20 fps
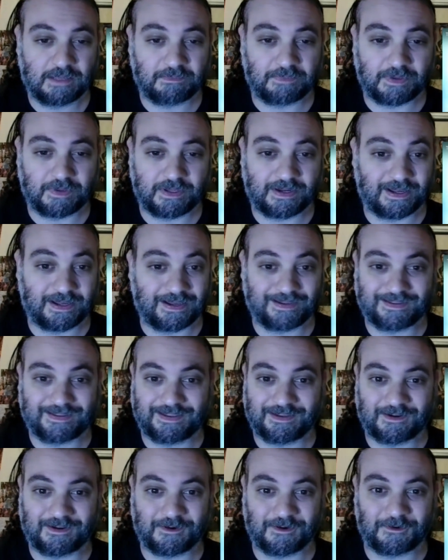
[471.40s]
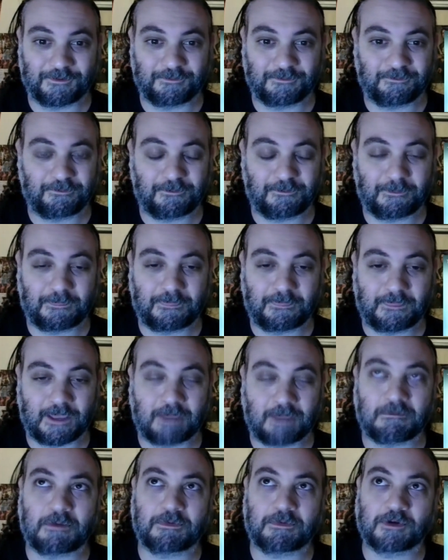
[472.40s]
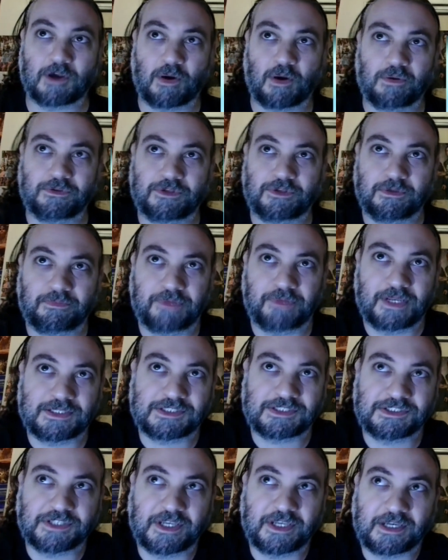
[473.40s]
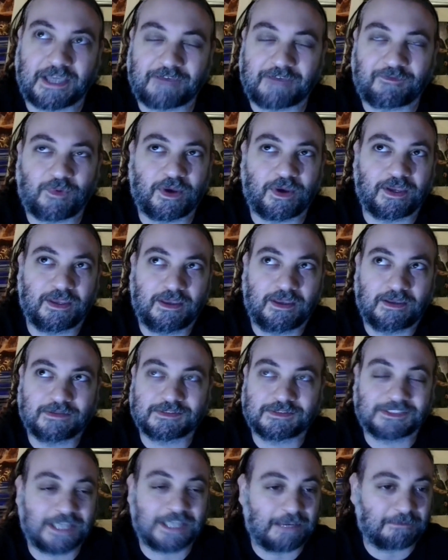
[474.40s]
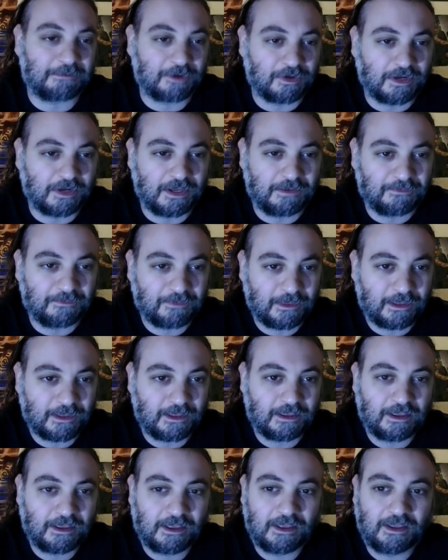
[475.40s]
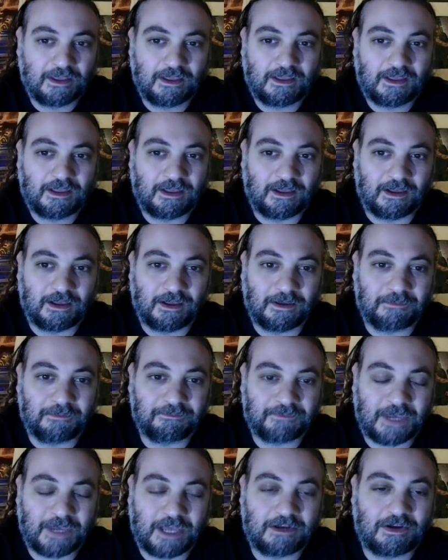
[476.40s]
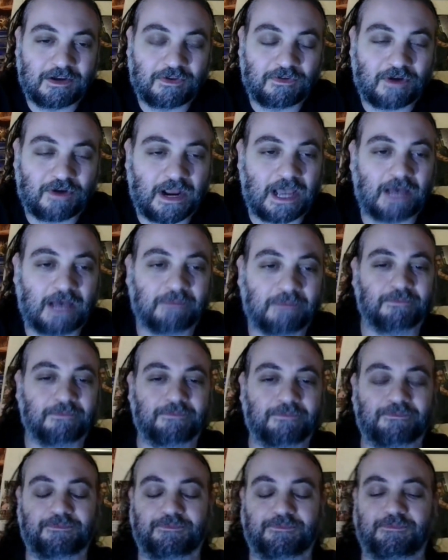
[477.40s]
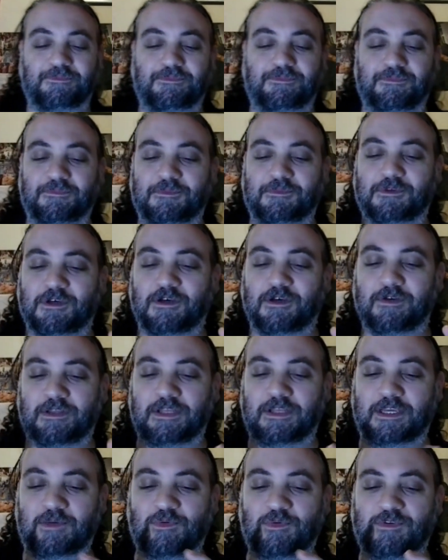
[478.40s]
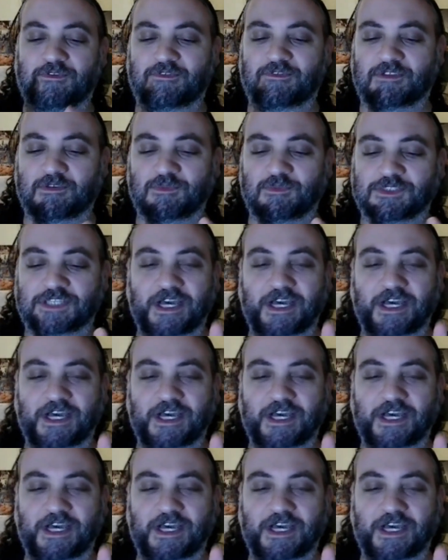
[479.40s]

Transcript: but I, you know, I remember going to places like FYE and Sam Goody. Um, I know their album, like it would, it was